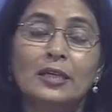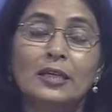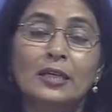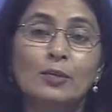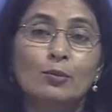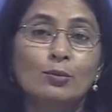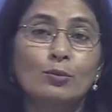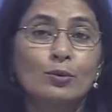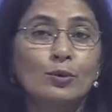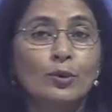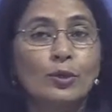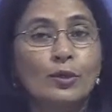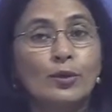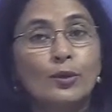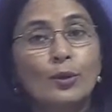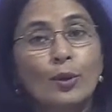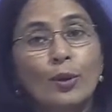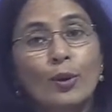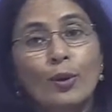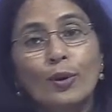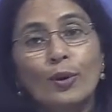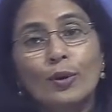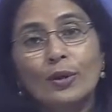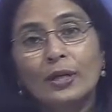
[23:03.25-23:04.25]
you will
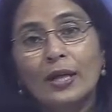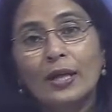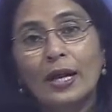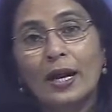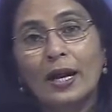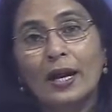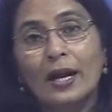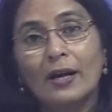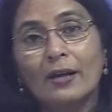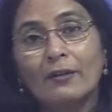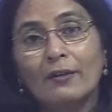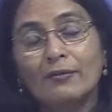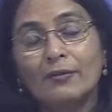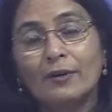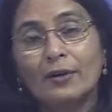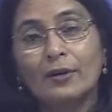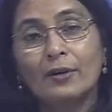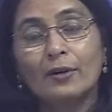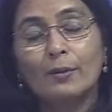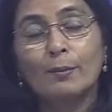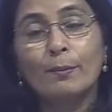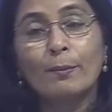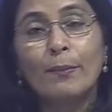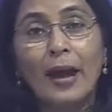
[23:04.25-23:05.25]
not have
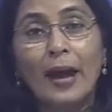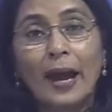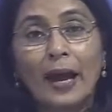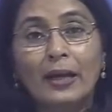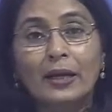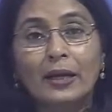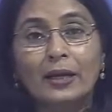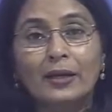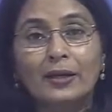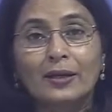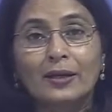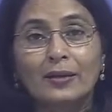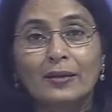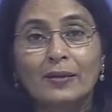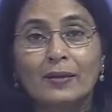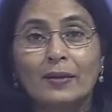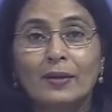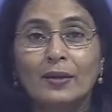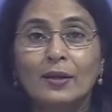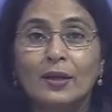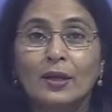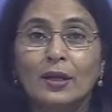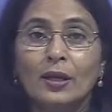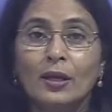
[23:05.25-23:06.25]
a bank
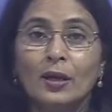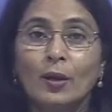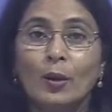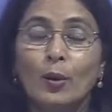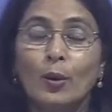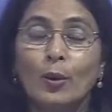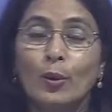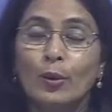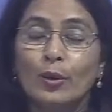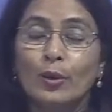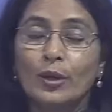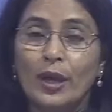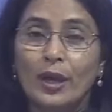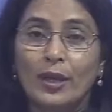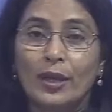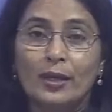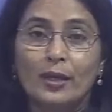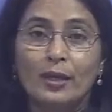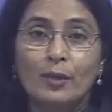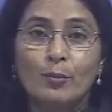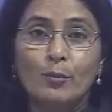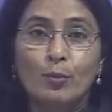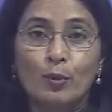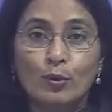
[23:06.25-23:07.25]
or
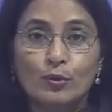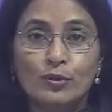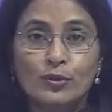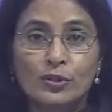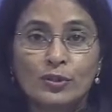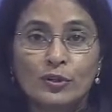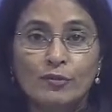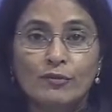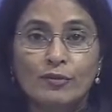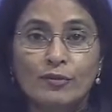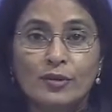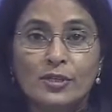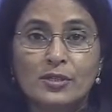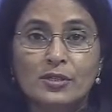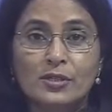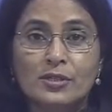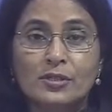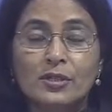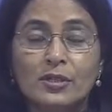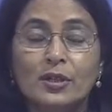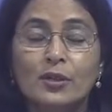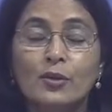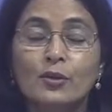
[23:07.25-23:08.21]
any post office.